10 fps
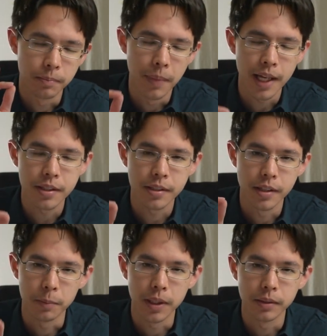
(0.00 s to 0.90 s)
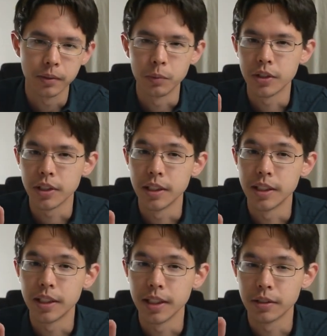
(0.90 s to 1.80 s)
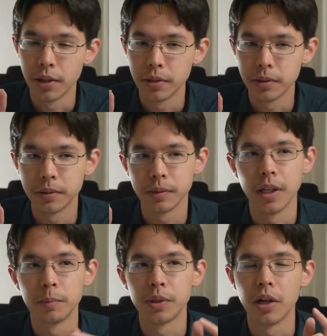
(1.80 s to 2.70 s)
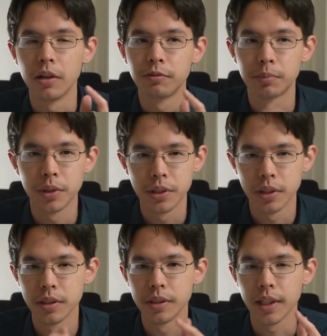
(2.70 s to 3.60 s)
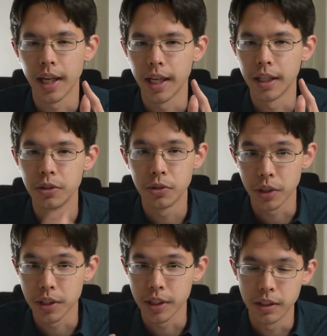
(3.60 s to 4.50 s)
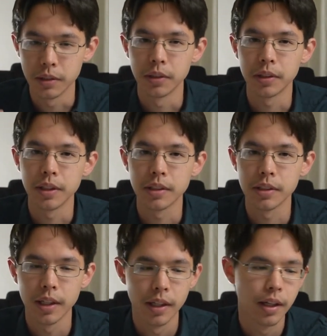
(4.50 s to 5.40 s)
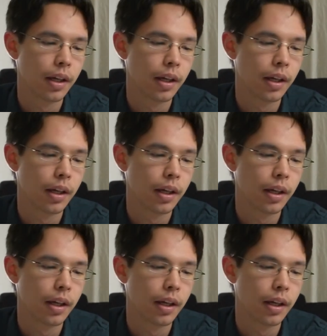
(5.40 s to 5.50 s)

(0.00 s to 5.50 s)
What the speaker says: mass number, which is the total number of protons and neutrons in the nucleus.